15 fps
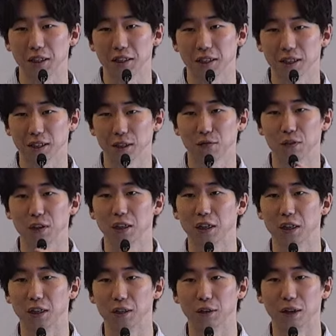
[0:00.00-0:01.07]
She's feeling a
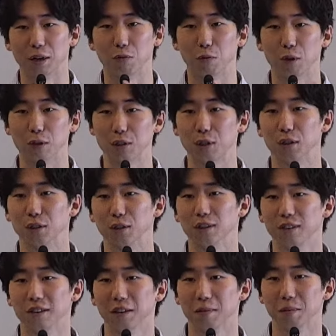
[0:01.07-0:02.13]
little unwell, so
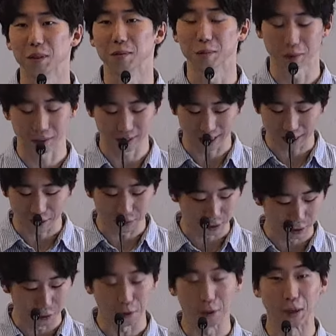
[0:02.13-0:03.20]
I'm just saving
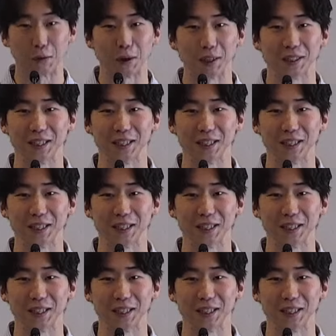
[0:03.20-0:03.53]
all the questions